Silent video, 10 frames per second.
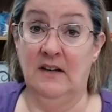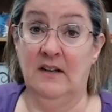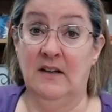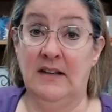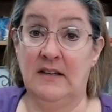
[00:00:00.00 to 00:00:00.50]

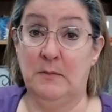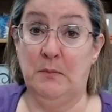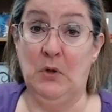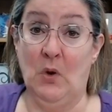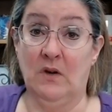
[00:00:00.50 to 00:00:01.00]
that's
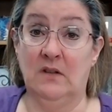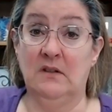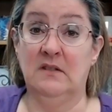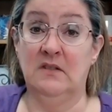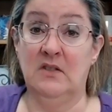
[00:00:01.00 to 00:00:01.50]

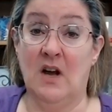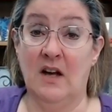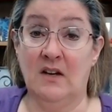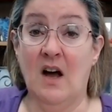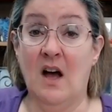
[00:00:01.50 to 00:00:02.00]

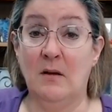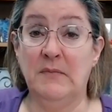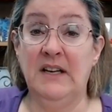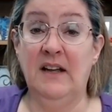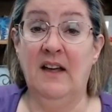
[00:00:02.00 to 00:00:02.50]
plural.com,
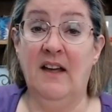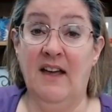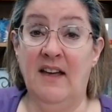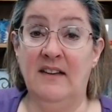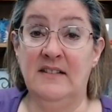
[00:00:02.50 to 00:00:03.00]

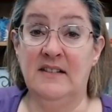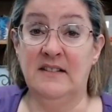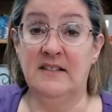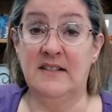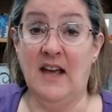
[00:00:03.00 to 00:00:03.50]
and
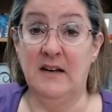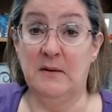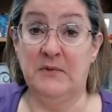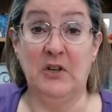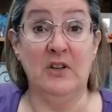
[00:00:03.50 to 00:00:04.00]
sign up
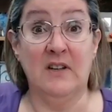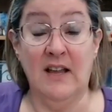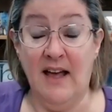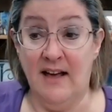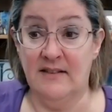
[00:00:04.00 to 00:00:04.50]
for her
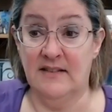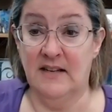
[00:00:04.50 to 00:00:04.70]
class.